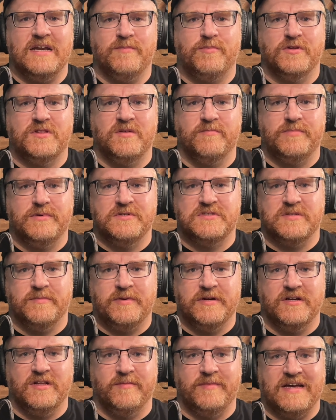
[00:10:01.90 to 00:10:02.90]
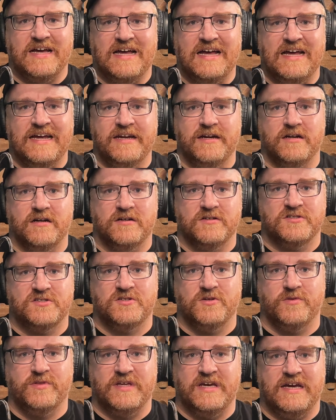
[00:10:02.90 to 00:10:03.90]
of put the boost up here a little bit higher
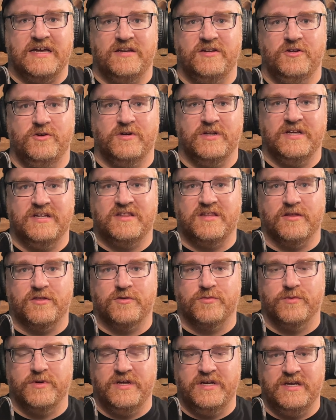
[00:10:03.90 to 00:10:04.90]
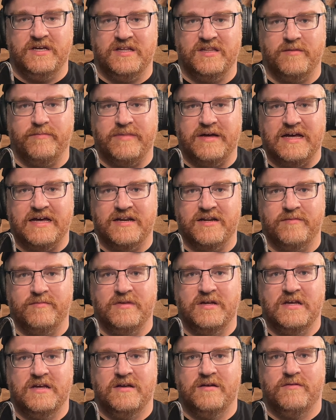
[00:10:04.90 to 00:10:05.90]
so that you could hit the 3 on the bottom,
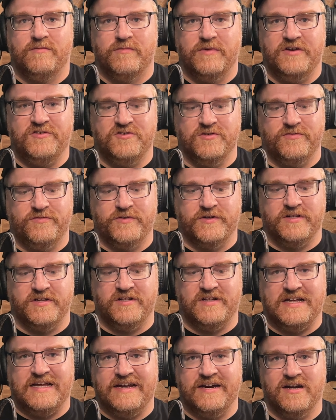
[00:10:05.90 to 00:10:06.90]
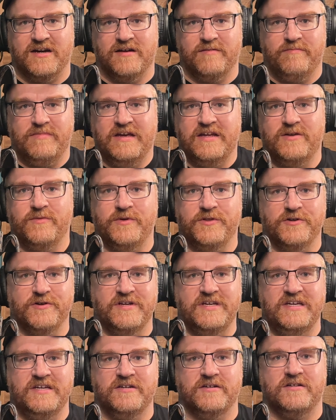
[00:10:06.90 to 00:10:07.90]
raise your foot a little higher, hit it with your
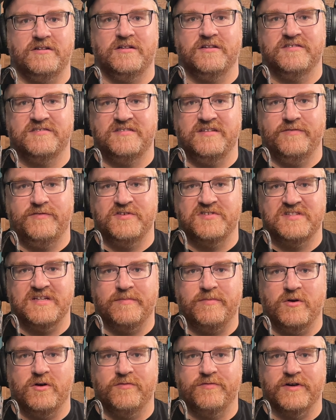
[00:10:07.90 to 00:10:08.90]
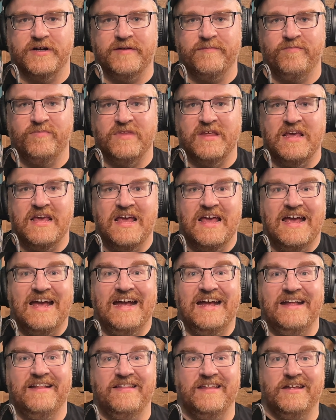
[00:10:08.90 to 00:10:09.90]
heel if you step over it,
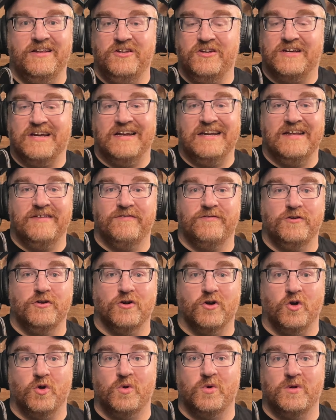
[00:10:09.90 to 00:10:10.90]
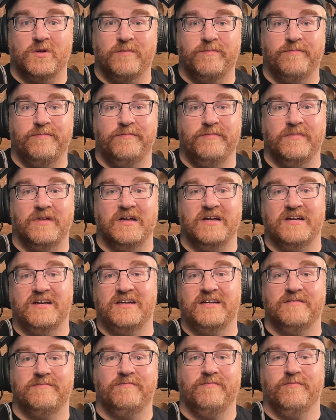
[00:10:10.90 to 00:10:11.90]
and then you kind of your whole
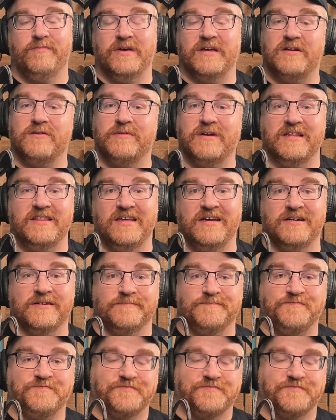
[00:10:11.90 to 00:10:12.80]
pedal right there.